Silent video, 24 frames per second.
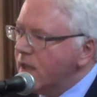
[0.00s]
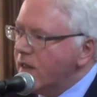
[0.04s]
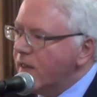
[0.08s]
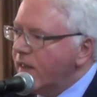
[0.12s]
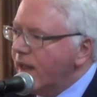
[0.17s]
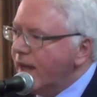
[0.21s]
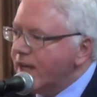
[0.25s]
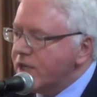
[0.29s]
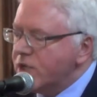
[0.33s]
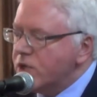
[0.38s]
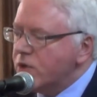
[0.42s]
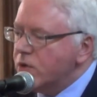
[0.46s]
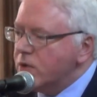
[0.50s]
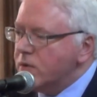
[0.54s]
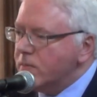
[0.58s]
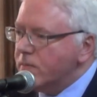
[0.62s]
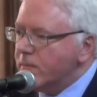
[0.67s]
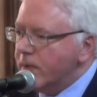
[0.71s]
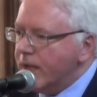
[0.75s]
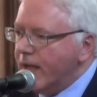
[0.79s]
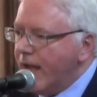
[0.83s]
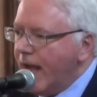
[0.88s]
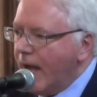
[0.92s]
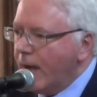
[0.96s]
That shouldn't
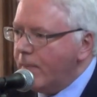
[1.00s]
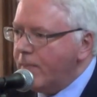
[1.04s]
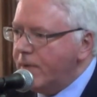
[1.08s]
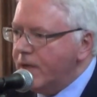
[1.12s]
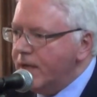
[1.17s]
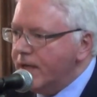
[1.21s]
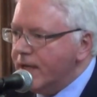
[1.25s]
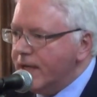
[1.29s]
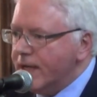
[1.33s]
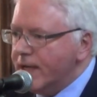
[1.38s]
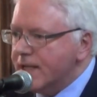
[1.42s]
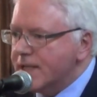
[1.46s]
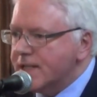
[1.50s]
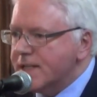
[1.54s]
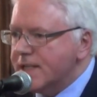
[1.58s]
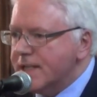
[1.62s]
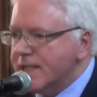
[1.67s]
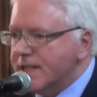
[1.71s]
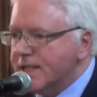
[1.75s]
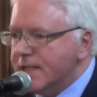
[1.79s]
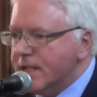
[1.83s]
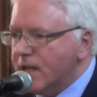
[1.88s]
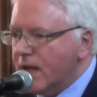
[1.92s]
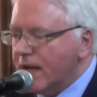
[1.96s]
be happening in a
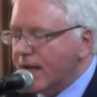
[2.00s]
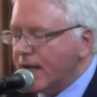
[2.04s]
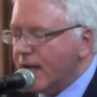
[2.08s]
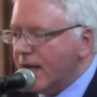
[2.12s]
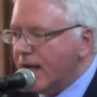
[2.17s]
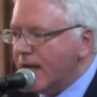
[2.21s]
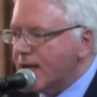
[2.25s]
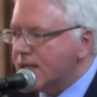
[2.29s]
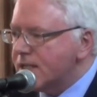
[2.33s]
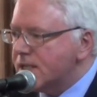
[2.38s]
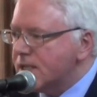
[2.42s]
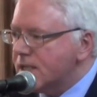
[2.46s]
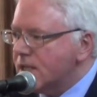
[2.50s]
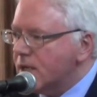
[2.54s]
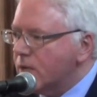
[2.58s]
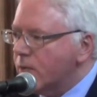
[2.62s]
city like Leicester.